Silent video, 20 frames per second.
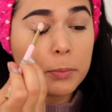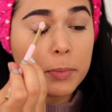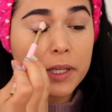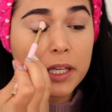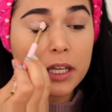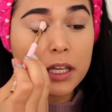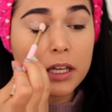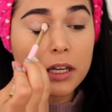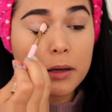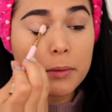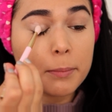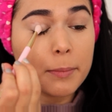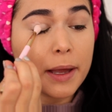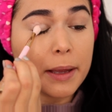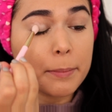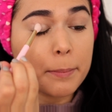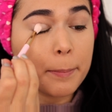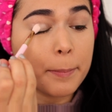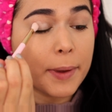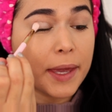be
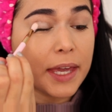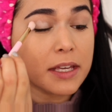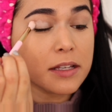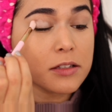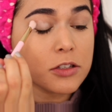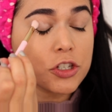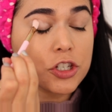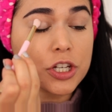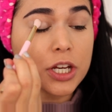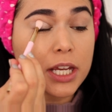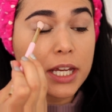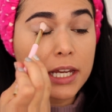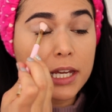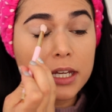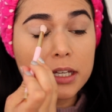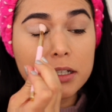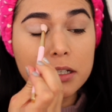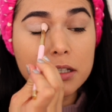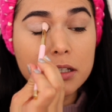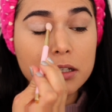my base
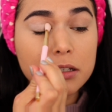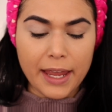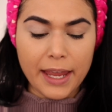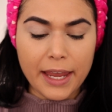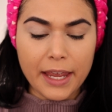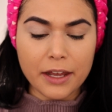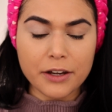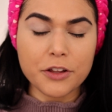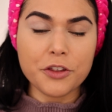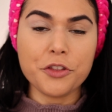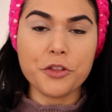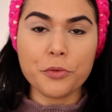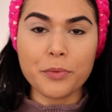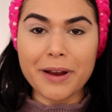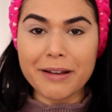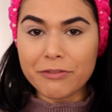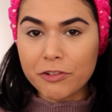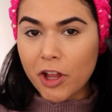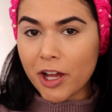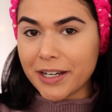shade. And the
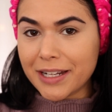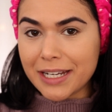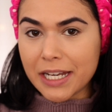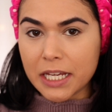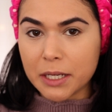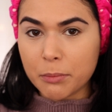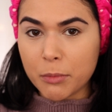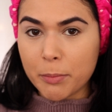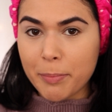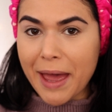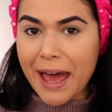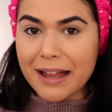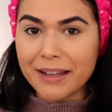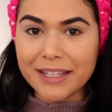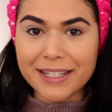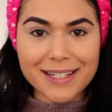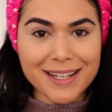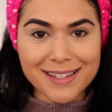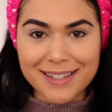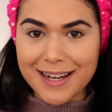Revlon Enigma
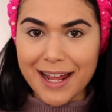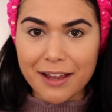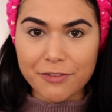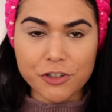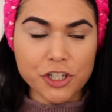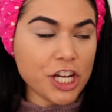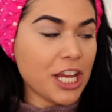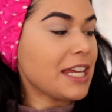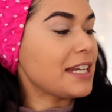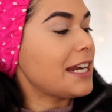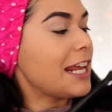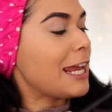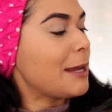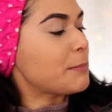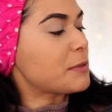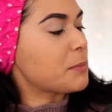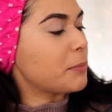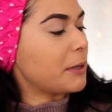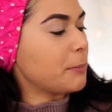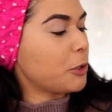palette doesn't have shade
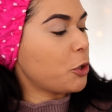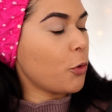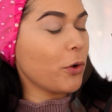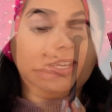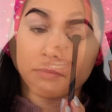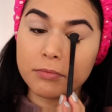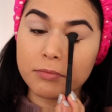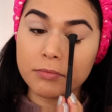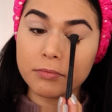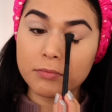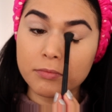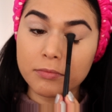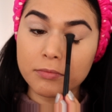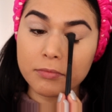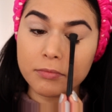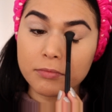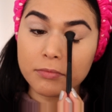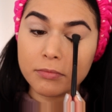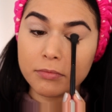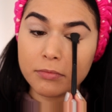names, but I'm going into
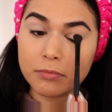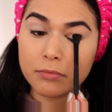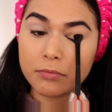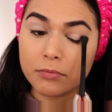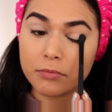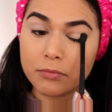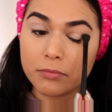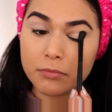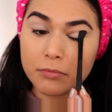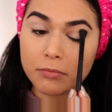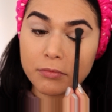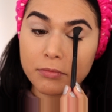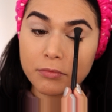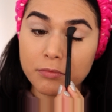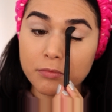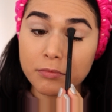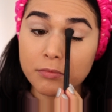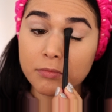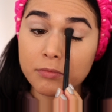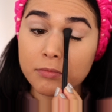this first shade, which is
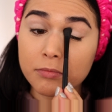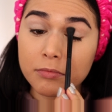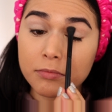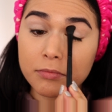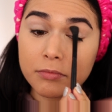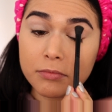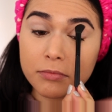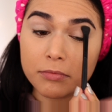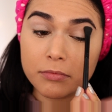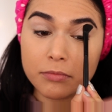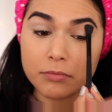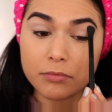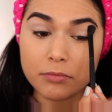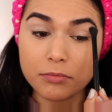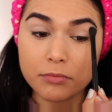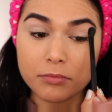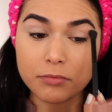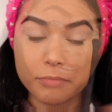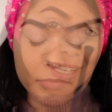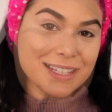very similar.
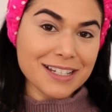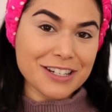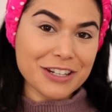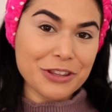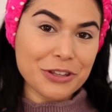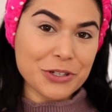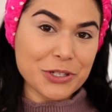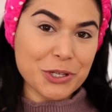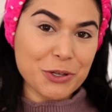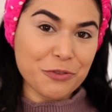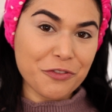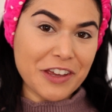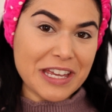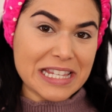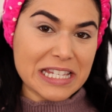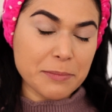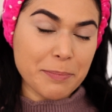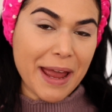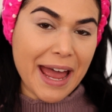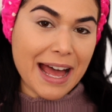Back into the Too
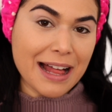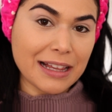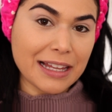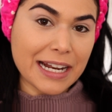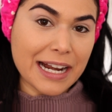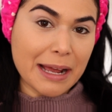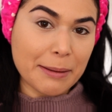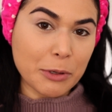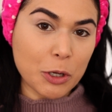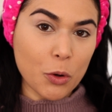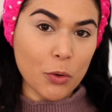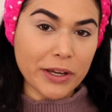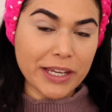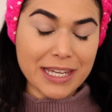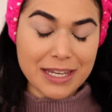Faced palette, I'm going